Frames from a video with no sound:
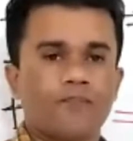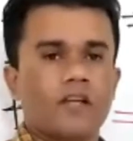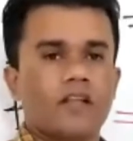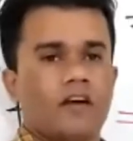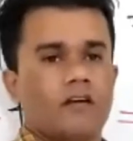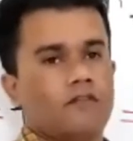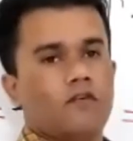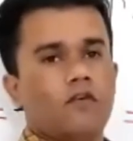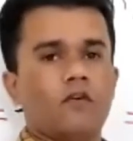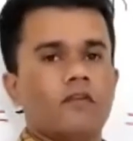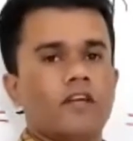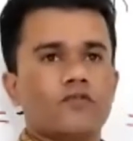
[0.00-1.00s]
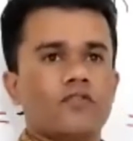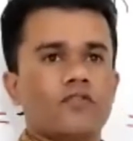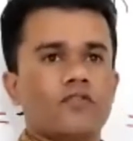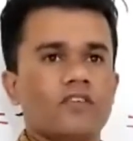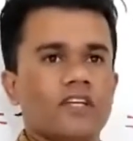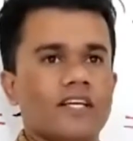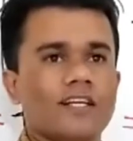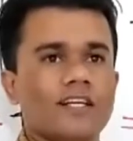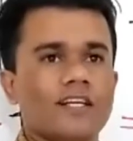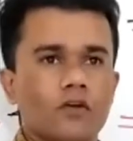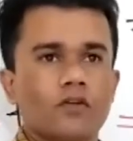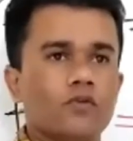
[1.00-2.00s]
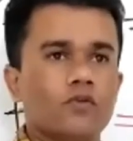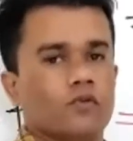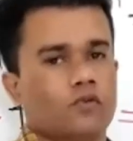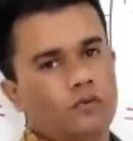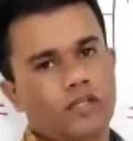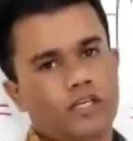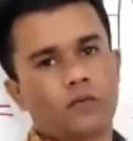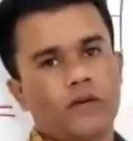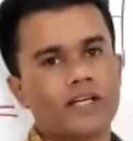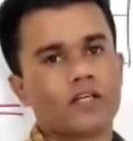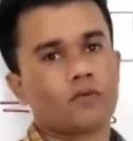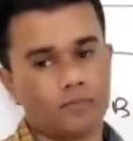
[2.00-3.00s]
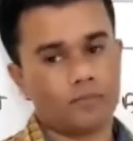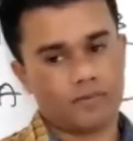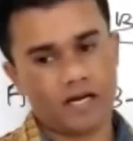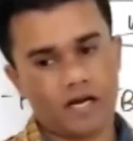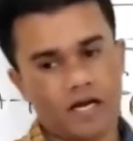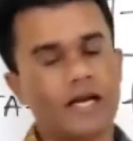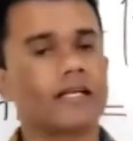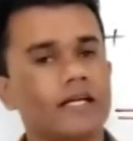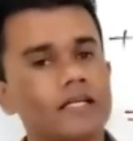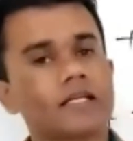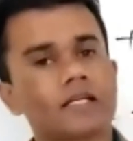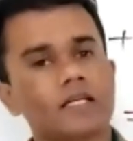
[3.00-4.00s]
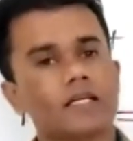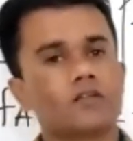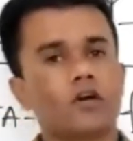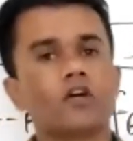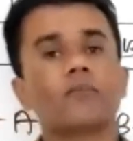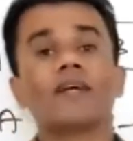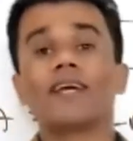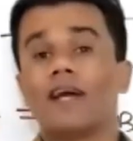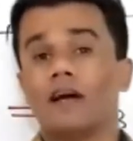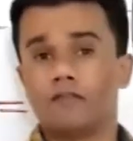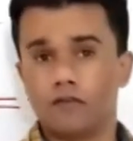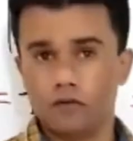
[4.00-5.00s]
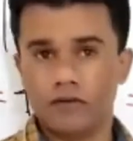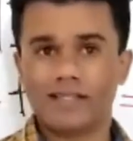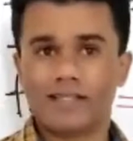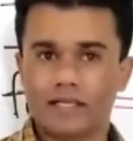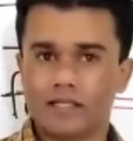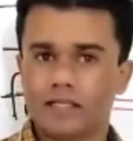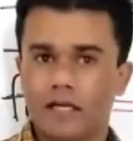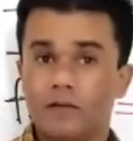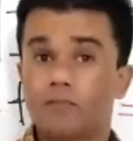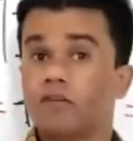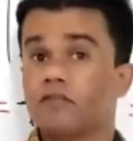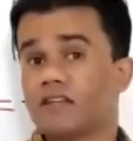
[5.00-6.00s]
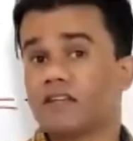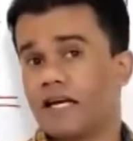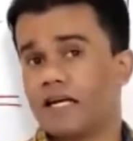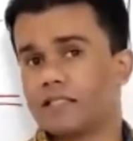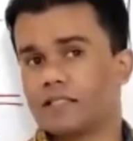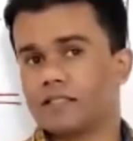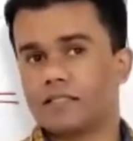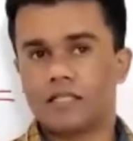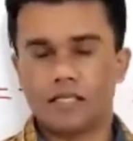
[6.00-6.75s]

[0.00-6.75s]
Therefore, when you select those two liquid to prepare ideal, you have to be careful with that type of attraction.